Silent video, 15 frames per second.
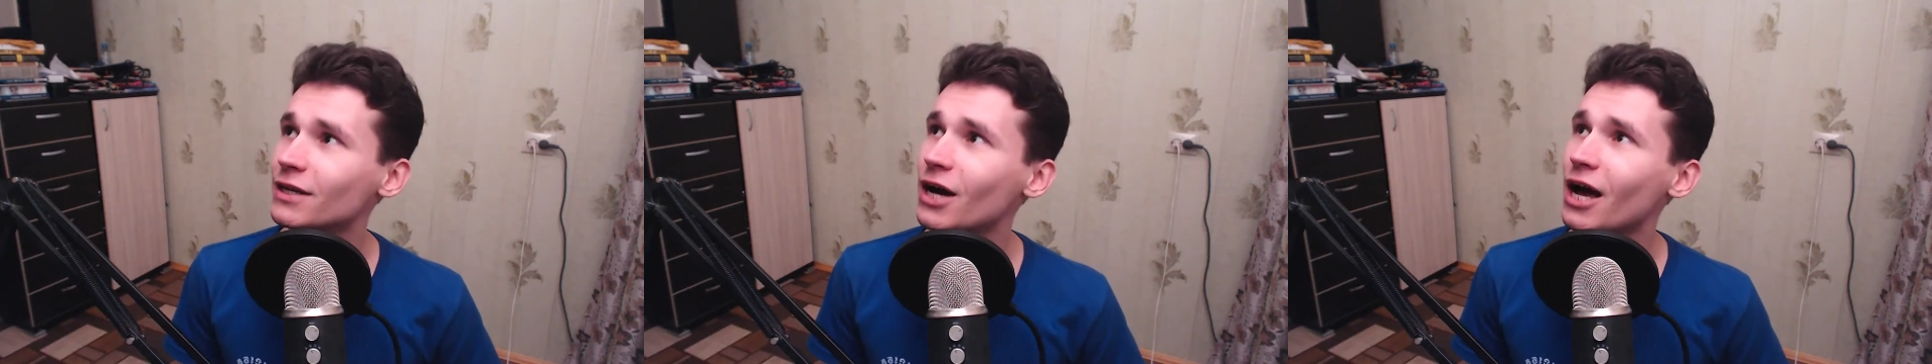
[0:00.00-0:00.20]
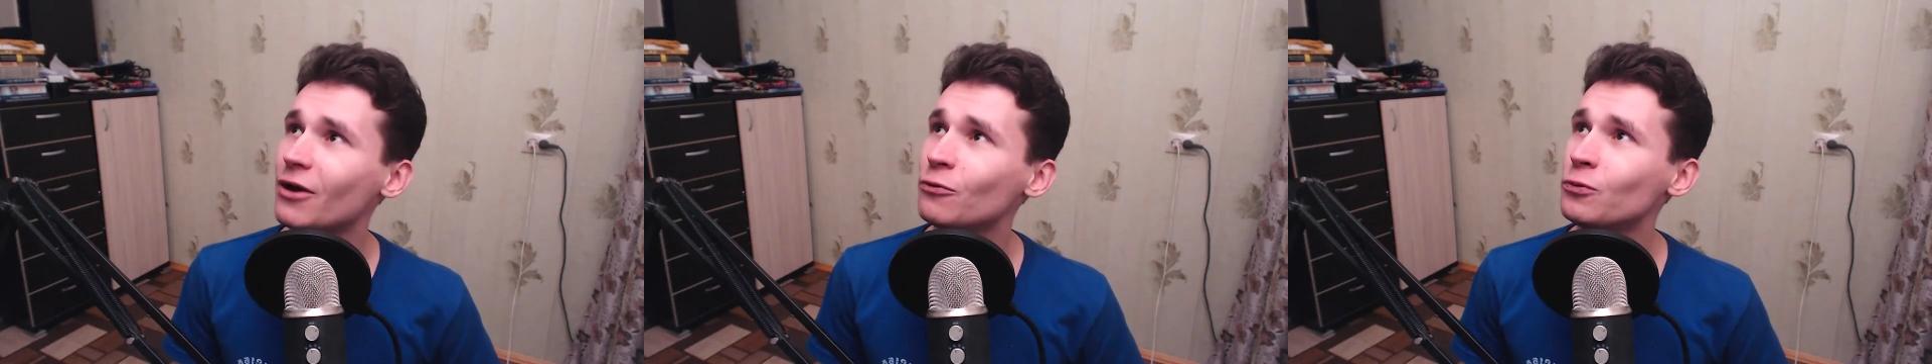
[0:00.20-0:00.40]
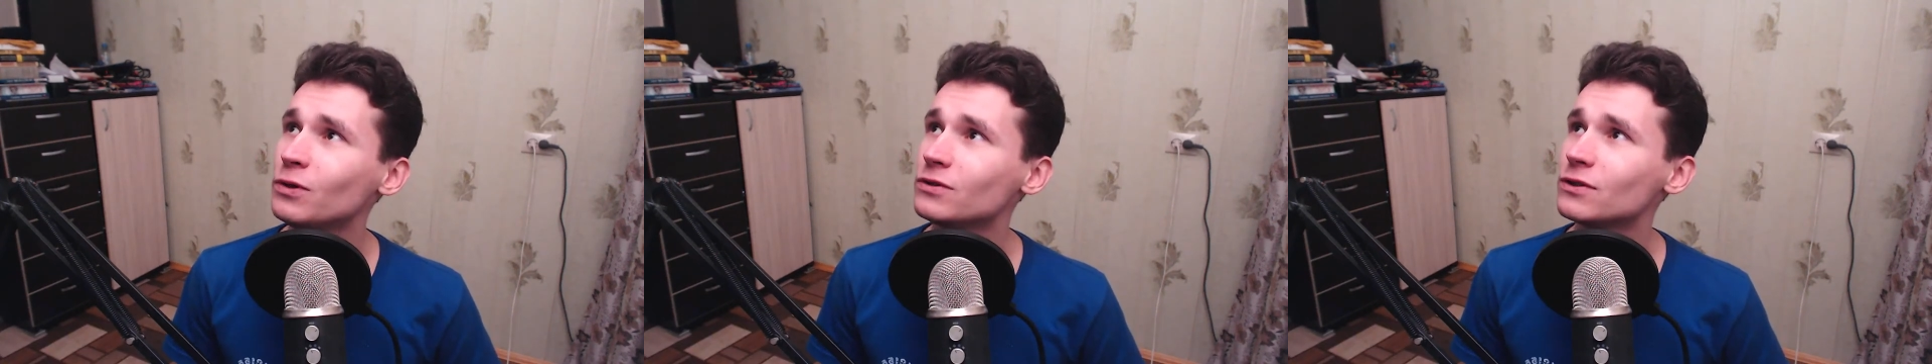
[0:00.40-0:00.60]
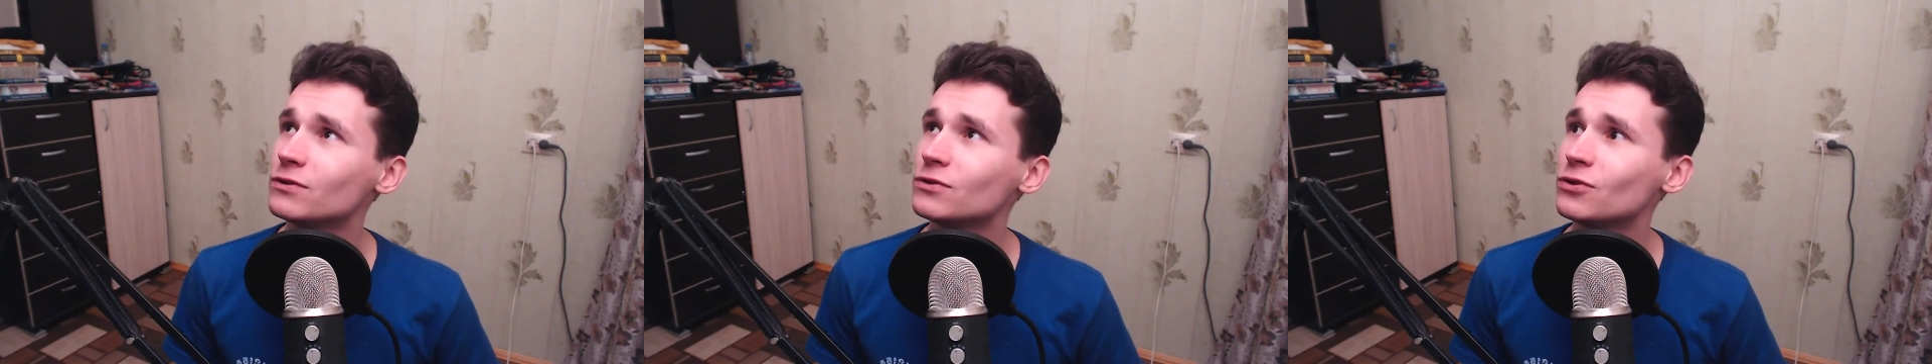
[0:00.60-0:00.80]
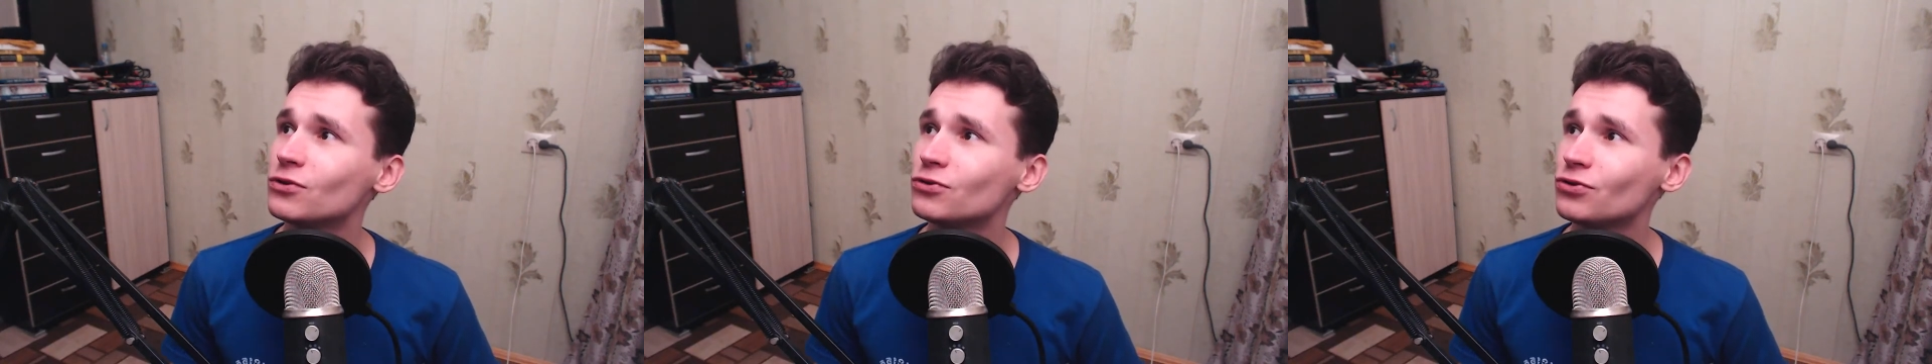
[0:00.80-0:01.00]
I wanted
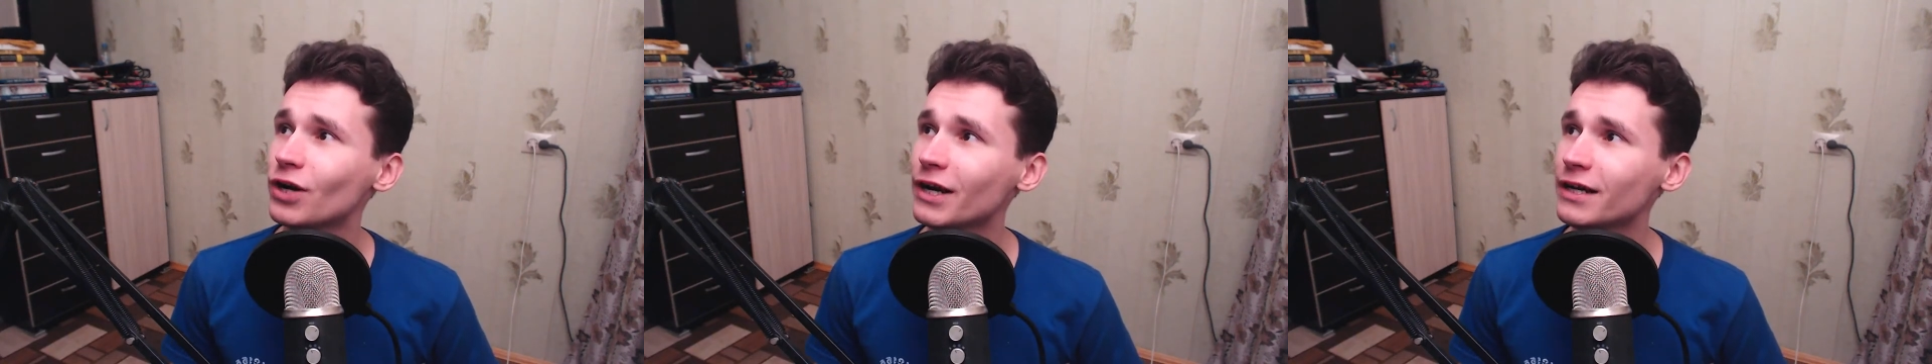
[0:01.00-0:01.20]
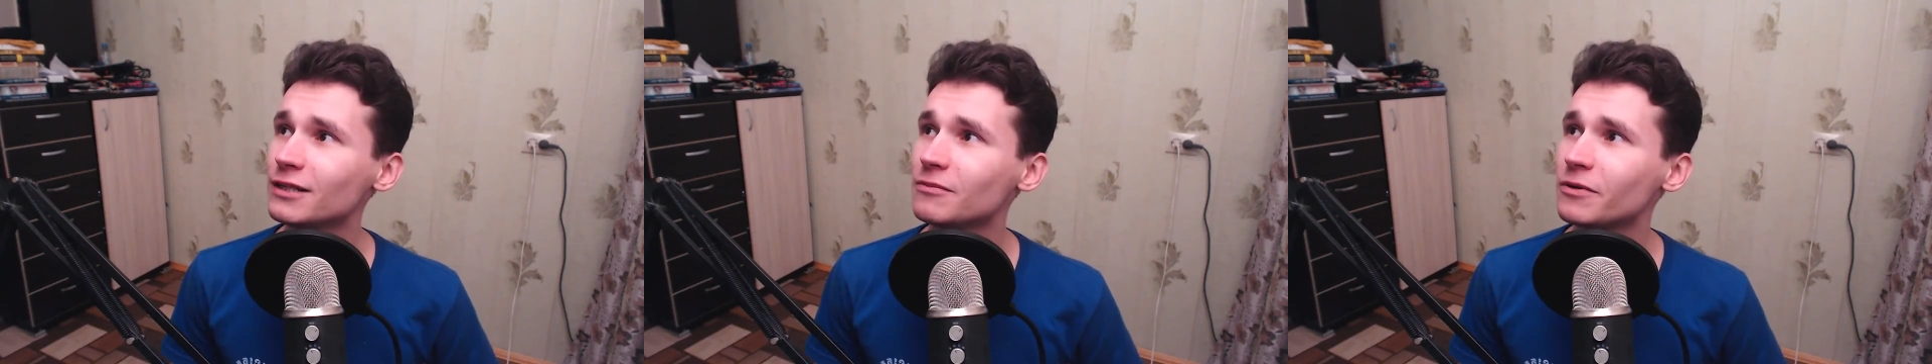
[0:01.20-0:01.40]
to try it,